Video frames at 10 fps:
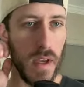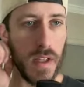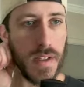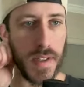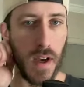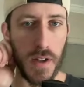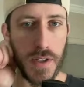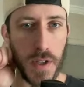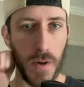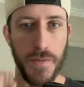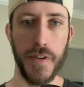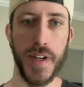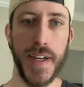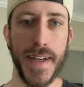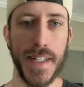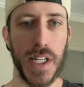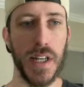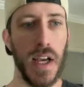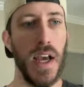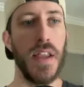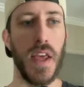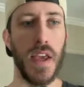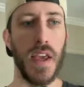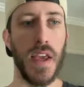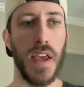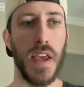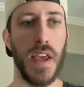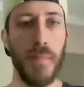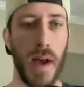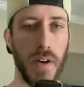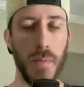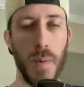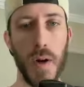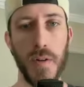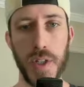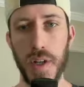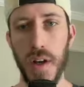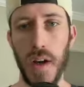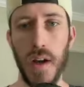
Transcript: is also a free agent. Thankfully, we have Malcolm Roach